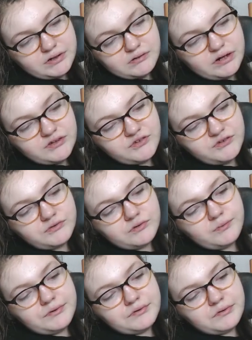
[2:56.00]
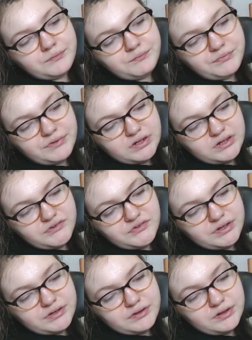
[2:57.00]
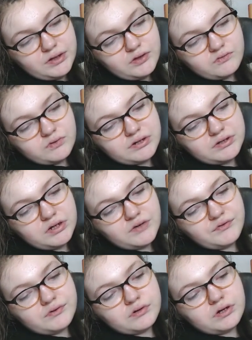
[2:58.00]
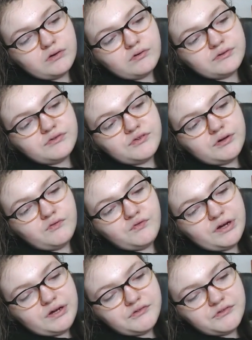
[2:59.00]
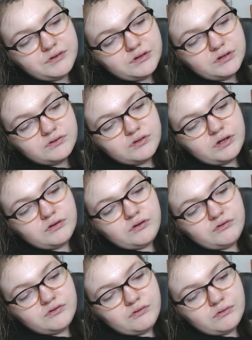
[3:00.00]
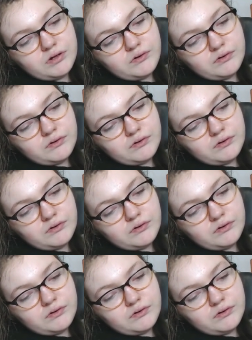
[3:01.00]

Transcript: crashed into her brother. He said, "Loretta, if you're going so fast, don't go